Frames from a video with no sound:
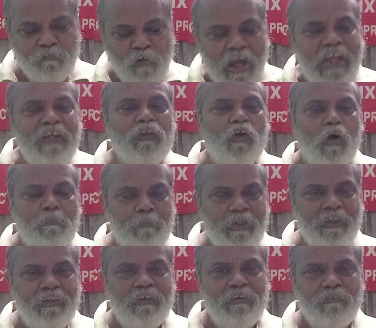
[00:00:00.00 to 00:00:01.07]
while
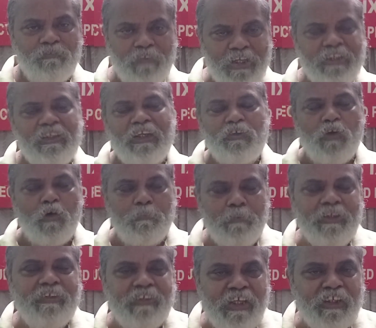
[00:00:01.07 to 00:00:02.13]
doping, when the
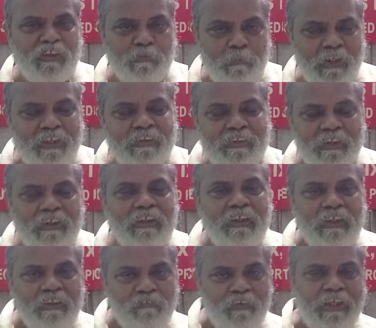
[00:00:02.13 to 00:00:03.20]
doping takes place,
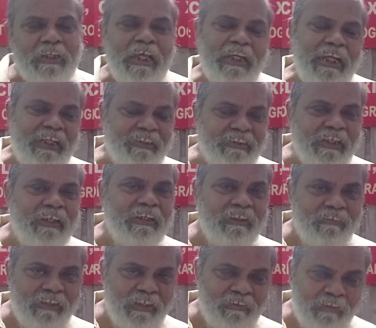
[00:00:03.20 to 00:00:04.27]
when an
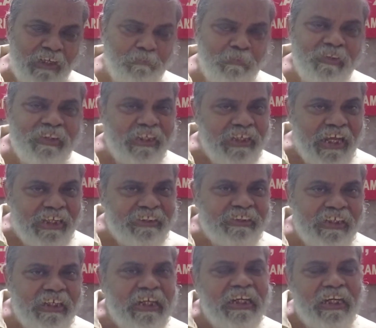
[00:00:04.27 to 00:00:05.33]
external, that means an
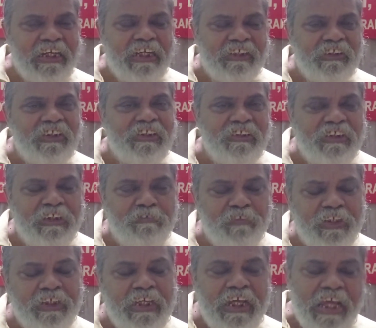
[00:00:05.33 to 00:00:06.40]
external energy is
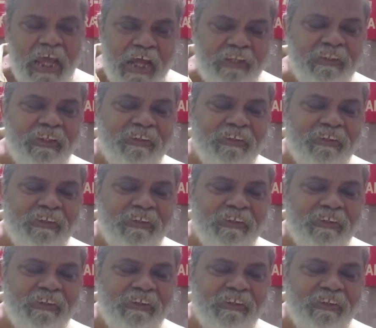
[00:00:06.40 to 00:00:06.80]
given, at